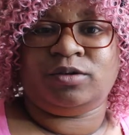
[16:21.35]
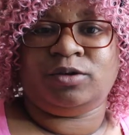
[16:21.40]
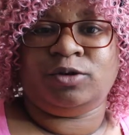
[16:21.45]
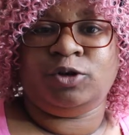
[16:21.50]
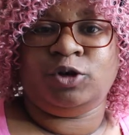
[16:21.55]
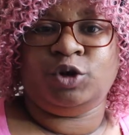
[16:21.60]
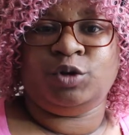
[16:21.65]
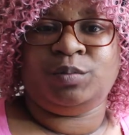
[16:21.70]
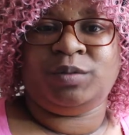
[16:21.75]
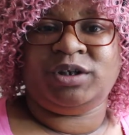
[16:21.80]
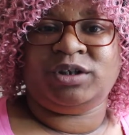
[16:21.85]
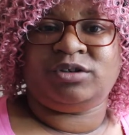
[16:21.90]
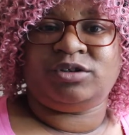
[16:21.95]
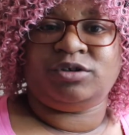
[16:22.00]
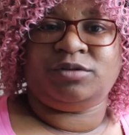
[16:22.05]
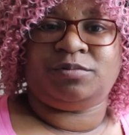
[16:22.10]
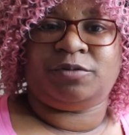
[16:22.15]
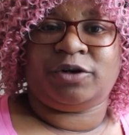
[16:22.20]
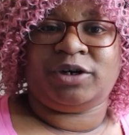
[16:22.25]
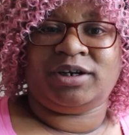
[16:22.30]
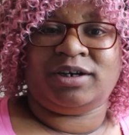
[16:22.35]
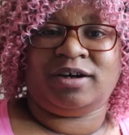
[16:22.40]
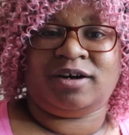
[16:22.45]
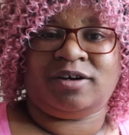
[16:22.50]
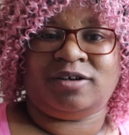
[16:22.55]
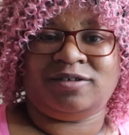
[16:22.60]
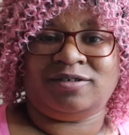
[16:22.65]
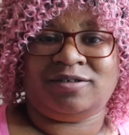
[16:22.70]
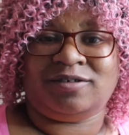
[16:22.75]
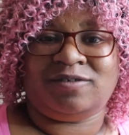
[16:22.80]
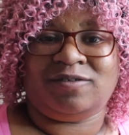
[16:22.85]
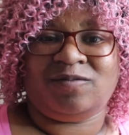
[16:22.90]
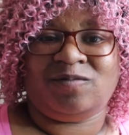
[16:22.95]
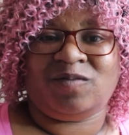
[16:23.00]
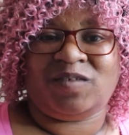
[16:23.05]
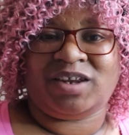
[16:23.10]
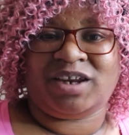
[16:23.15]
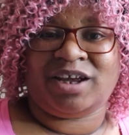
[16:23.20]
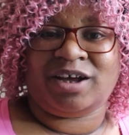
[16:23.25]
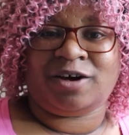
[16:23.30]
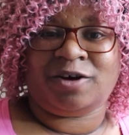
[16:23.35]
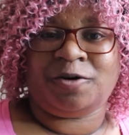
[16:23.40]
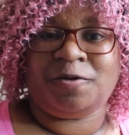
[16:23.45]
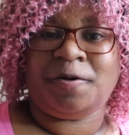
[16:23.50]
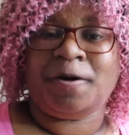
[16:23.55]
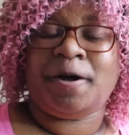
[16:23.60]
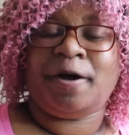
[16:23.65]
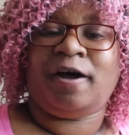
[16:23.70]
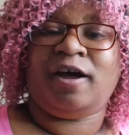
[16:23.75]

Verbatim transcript: Newbie two point oh video,